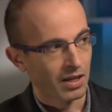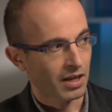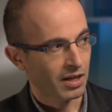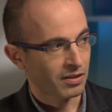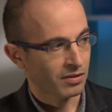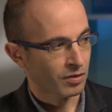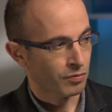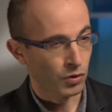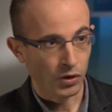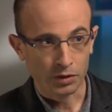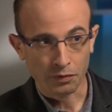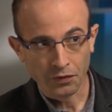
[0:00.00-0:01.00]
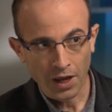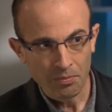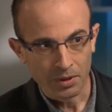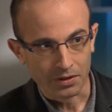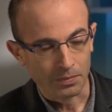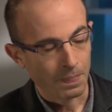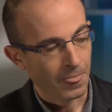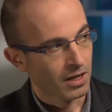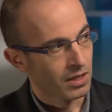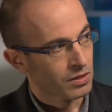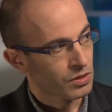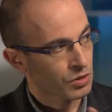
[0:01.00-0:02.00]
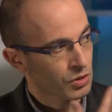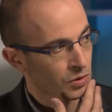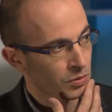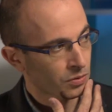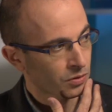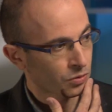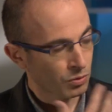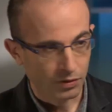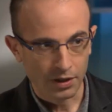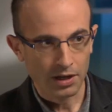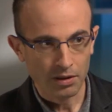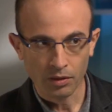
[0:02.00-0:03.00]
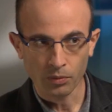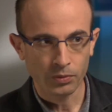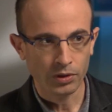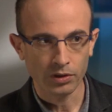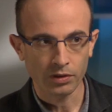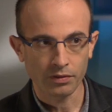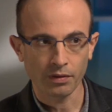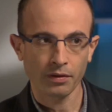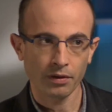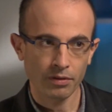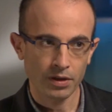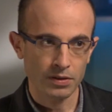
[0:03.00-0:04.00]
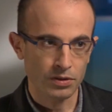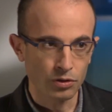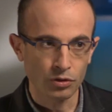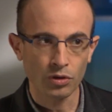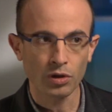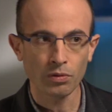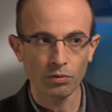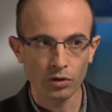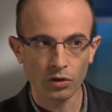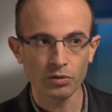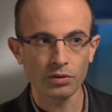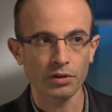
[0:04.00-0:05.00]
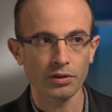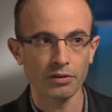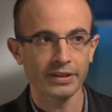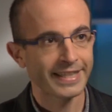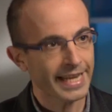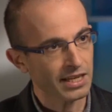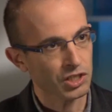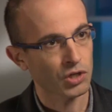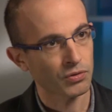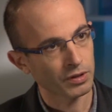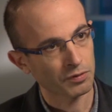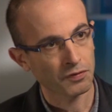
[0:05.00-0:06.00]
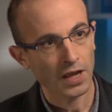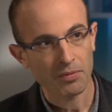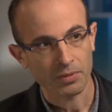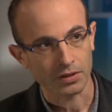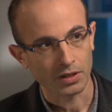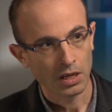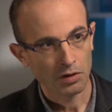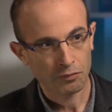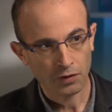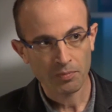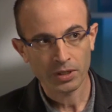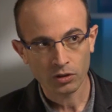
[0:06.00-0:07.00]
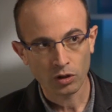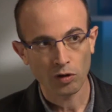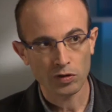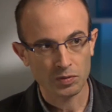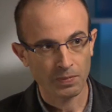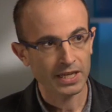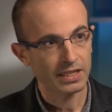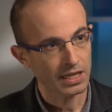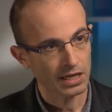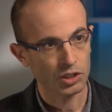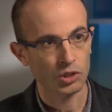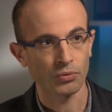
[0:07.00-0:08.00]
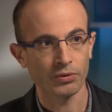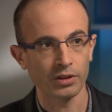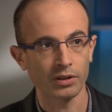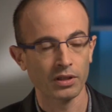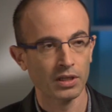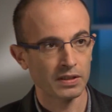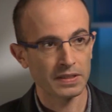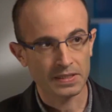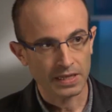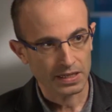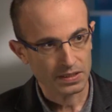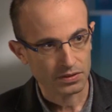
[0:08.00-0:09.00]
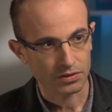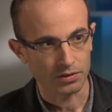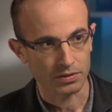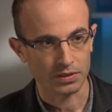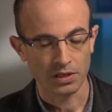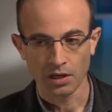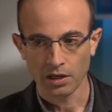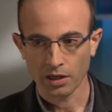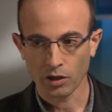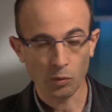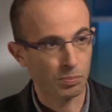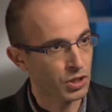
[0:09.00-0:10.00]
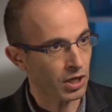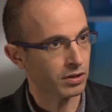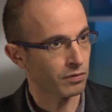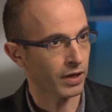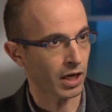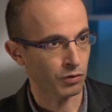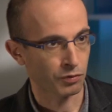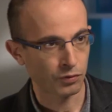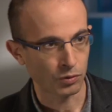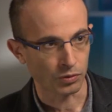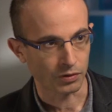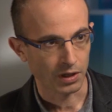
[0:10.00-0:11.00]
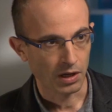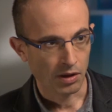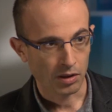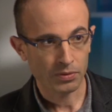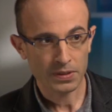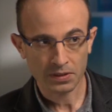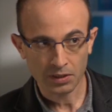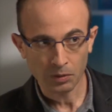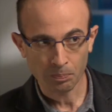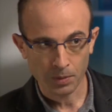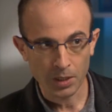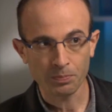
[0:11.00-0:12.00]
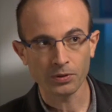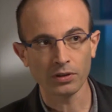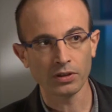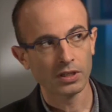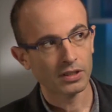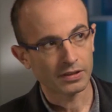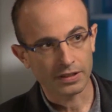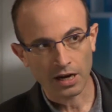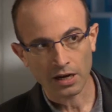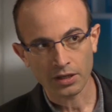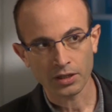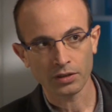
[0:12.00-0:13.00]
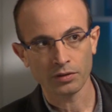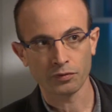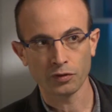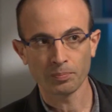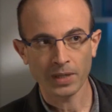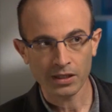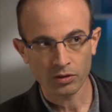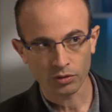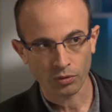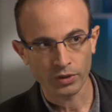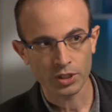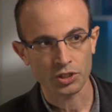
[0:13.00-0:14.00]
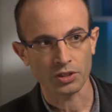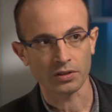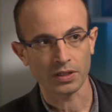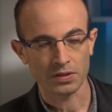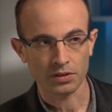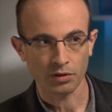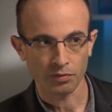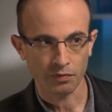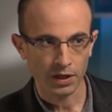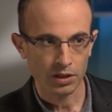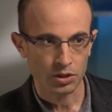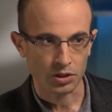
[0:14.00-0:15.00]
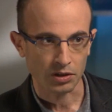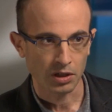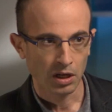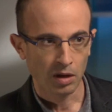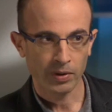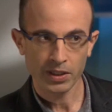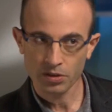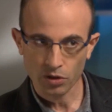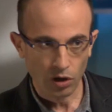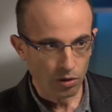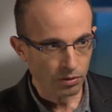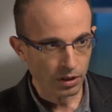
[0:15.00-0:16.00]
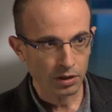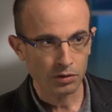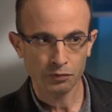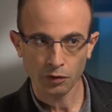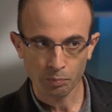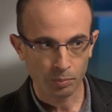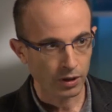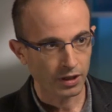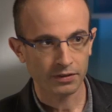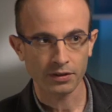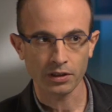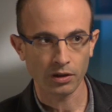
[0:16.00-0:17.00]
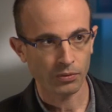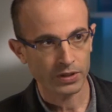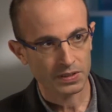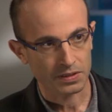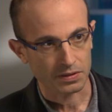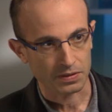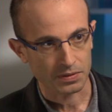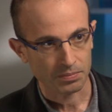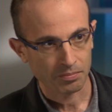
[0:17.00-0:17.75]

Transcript: And if you look at famine, so today in the world, there is no longer natural famine, famine caused by natural disasters objective lack of food. There is still people dying for malnutrition and starvation, but it's only for political reasons.